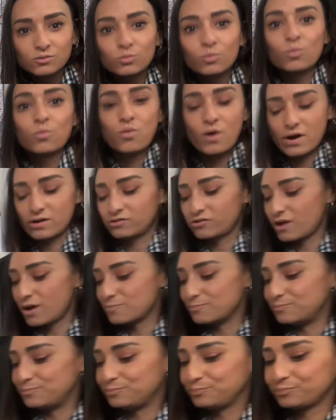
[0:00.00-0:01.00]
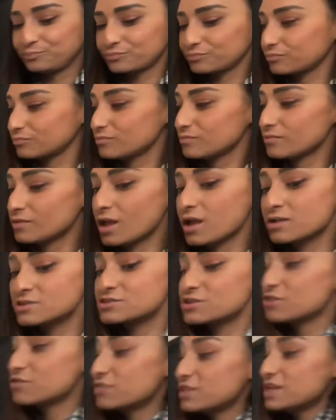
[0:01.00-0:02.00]
Well done.
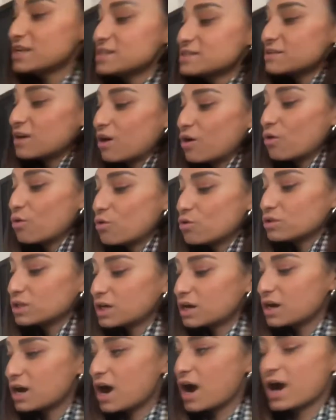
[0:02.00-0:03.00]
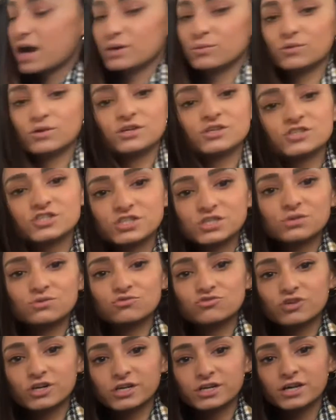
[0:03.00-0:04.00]
So these are all our I words,
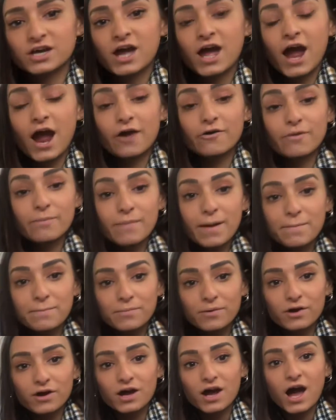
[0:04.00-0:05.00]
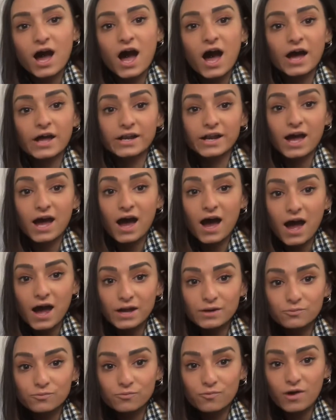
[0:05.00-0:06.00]
children. And remember,
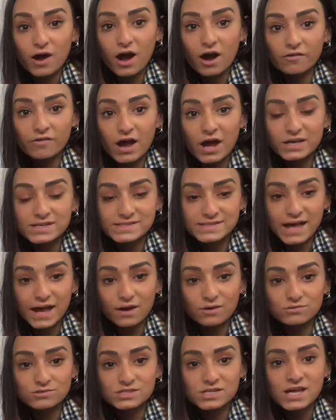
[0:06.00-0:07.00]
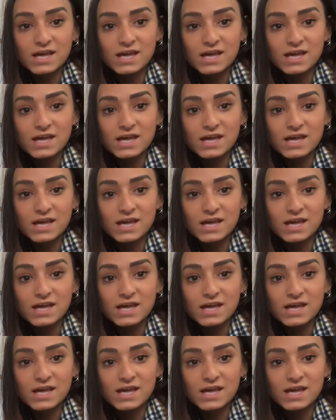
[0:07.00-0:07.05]
our I sound